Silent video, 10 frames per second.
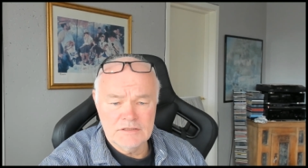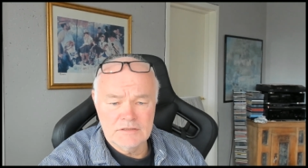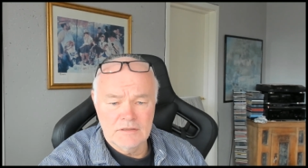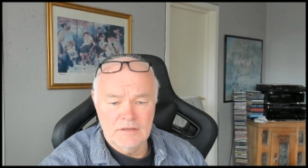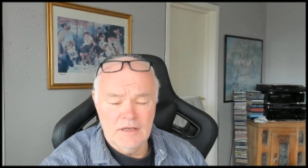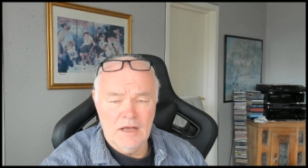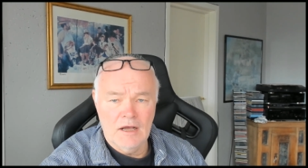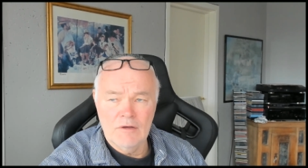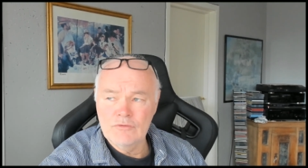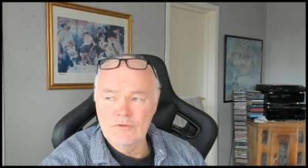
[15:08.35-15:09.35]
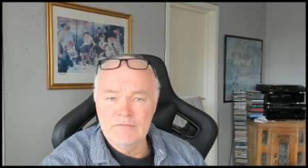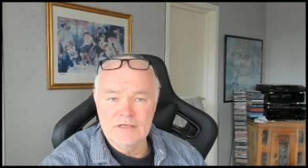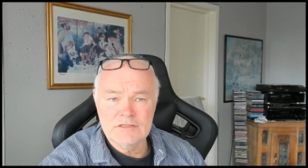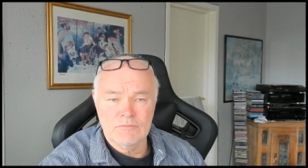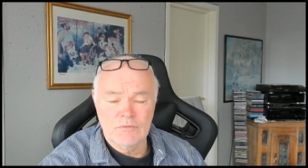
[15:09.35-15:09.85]
they are out of this
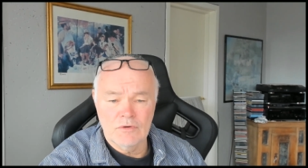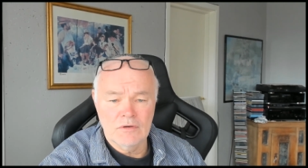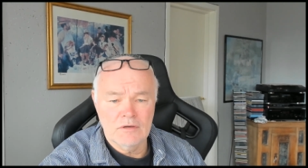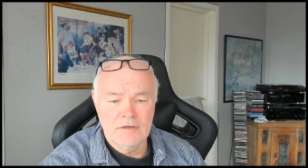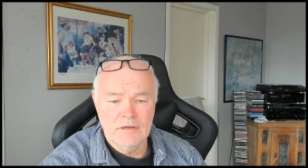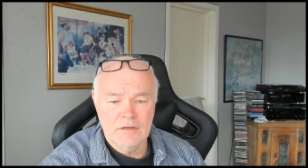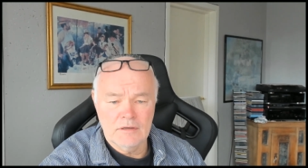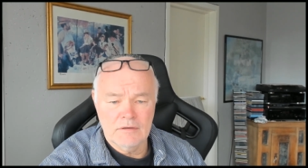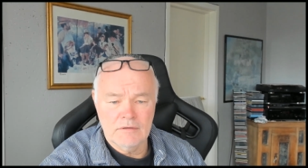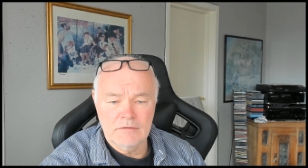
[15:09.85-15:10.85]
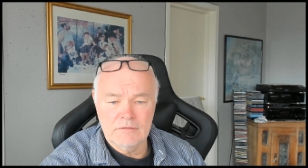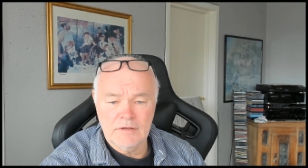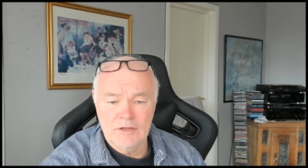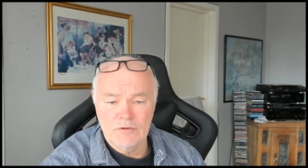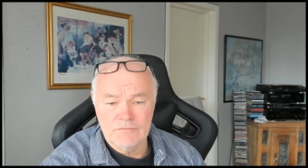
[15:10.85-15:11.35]
world uh, kind of
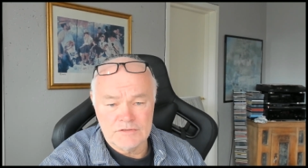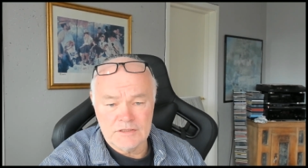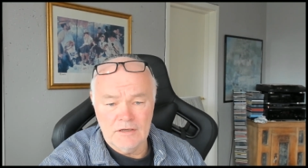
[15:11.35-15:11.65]
stuff.